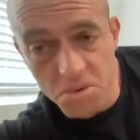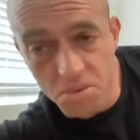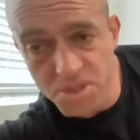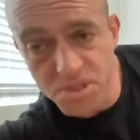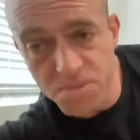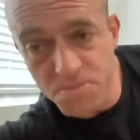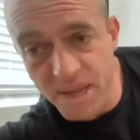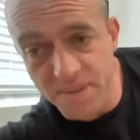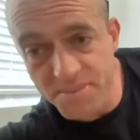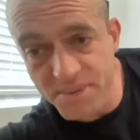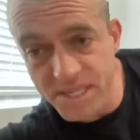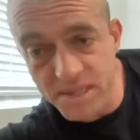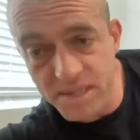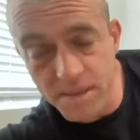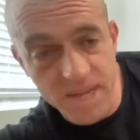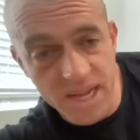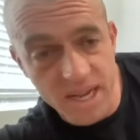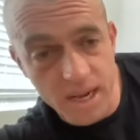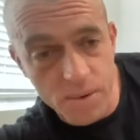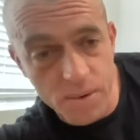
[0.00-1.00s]
which maybe
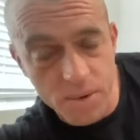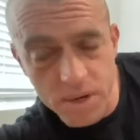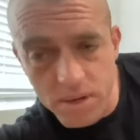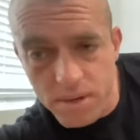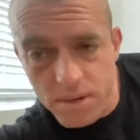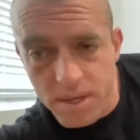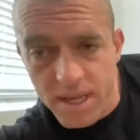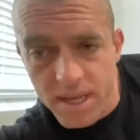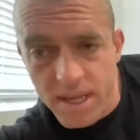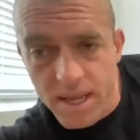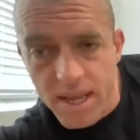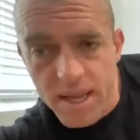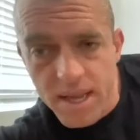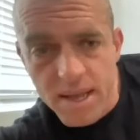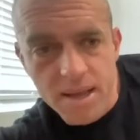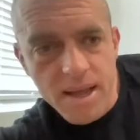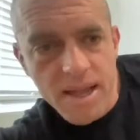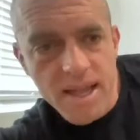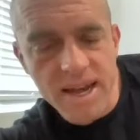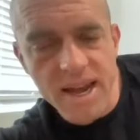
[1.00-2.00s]
someday I will.
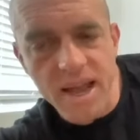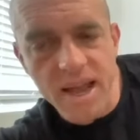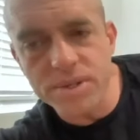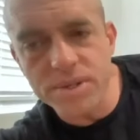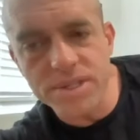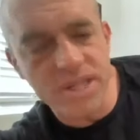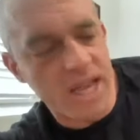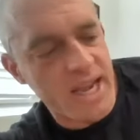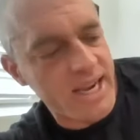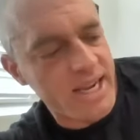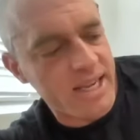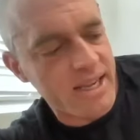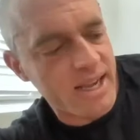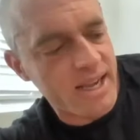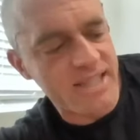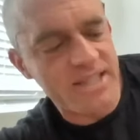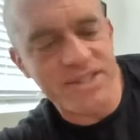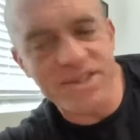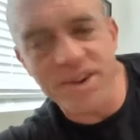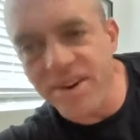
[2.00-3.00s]
And I was like,
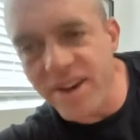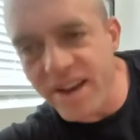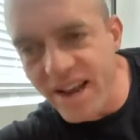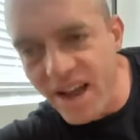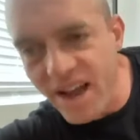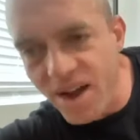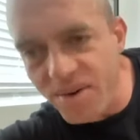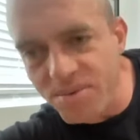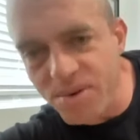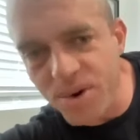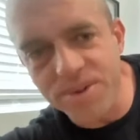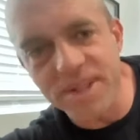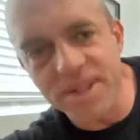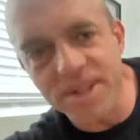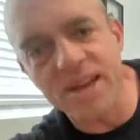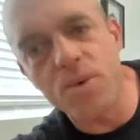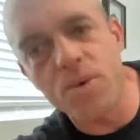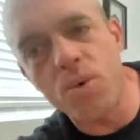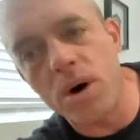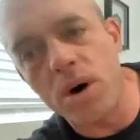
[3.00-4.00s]
I started out going
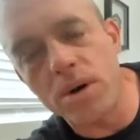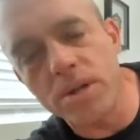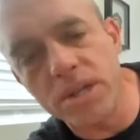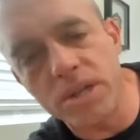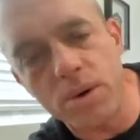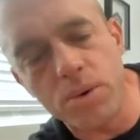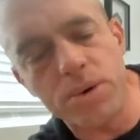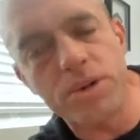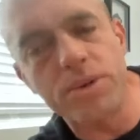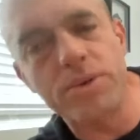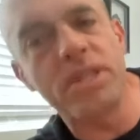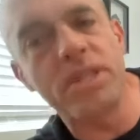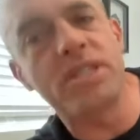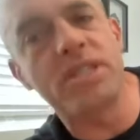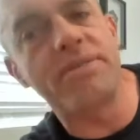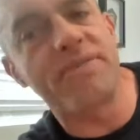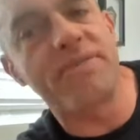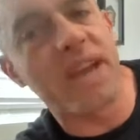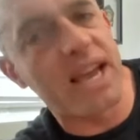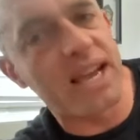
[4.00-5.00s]
like, well, you know, we're doing
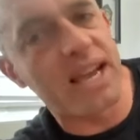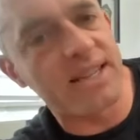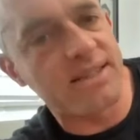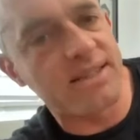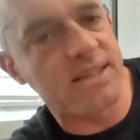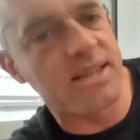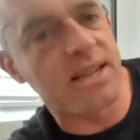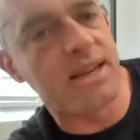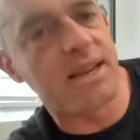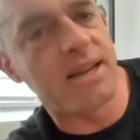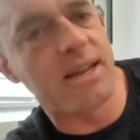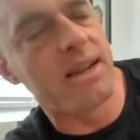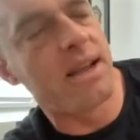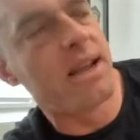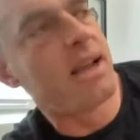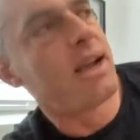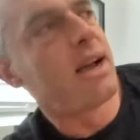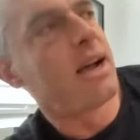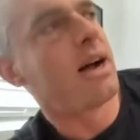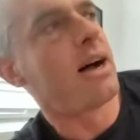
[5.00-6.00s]
these events
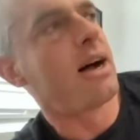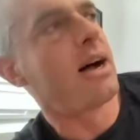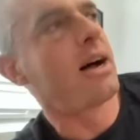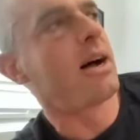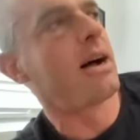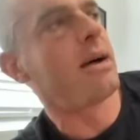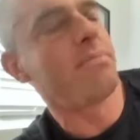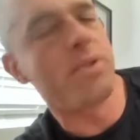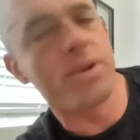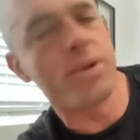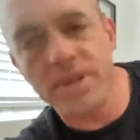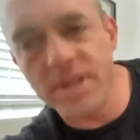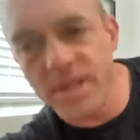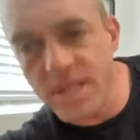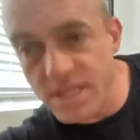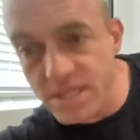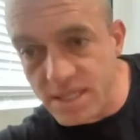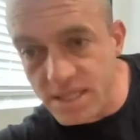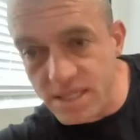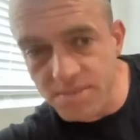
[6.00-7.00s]
and uh, I'm doing
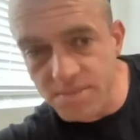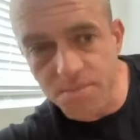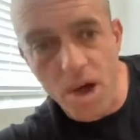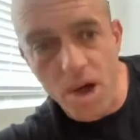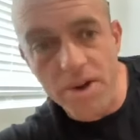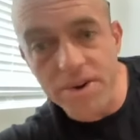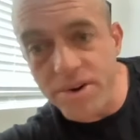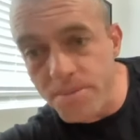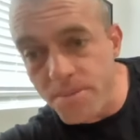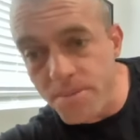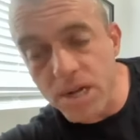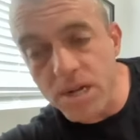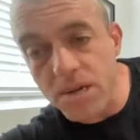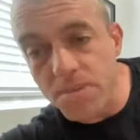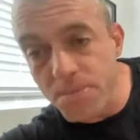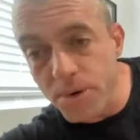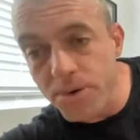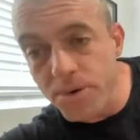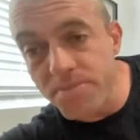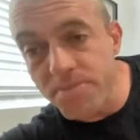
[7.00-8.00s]
this modern
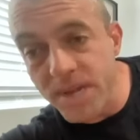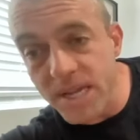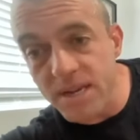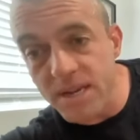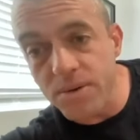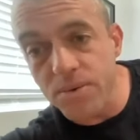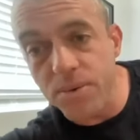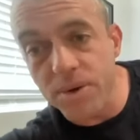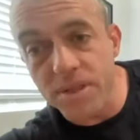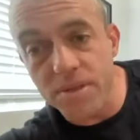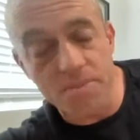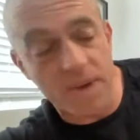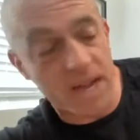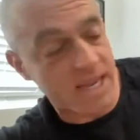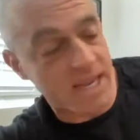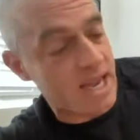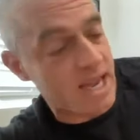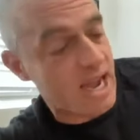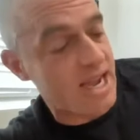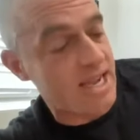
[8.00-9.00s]
monk movement with
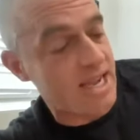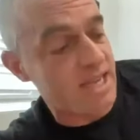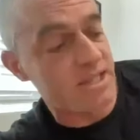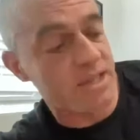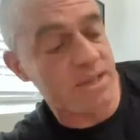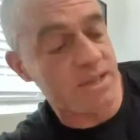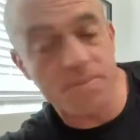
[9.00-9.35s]
my guys.